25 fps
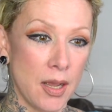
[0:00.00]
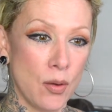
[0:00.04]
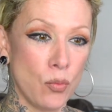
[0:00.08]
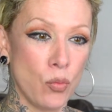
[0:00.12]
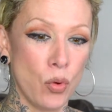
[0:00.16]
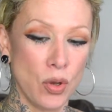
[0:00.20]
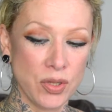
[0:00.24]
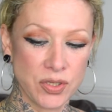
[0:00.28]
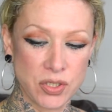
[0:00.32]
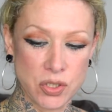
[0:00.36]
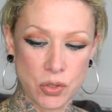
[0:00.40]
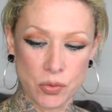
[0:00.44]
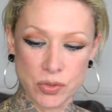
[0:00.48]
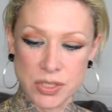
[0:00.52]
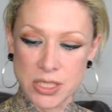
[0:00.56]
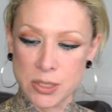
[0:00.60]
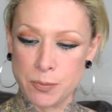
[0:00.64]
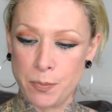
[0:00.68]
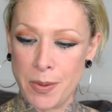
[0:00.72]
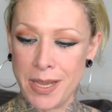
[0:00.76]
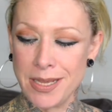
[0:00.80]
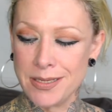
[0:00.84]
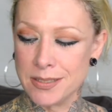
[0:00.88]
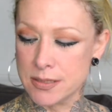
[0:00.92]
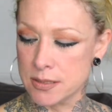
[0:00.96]
What's your
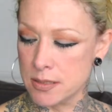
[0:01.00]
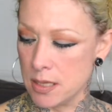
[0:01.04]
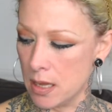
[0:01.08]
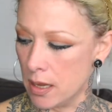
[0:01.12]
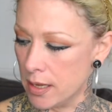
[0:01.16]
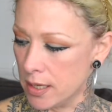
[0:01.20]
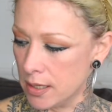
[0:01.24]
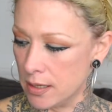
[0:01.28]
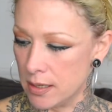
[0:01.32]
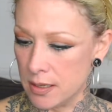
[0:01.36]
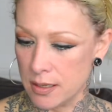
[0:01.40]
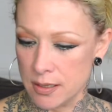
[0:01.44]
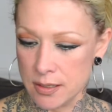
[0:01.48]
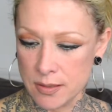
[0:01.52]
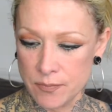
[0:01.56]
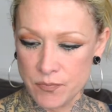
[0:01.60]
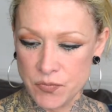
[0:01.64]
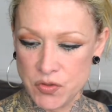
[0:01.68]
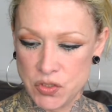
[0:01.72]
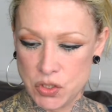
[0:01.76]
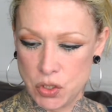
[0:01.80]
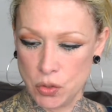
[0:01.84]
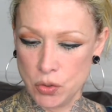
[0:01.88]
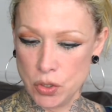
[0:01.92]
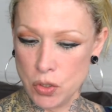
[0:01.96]
space like?
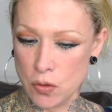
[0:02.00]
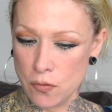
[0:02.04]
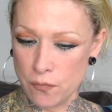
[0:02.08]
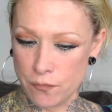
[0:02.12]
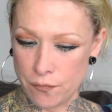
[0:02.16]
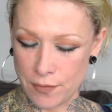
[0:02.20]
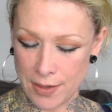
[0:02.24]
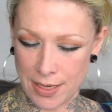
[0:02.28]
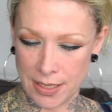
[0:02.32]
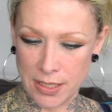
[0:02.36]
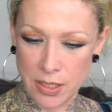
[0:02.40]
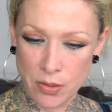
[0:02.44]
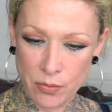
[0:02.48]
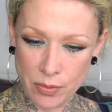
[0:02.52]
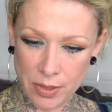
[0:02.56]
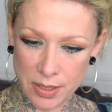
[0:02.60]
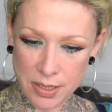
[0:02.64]
Do you value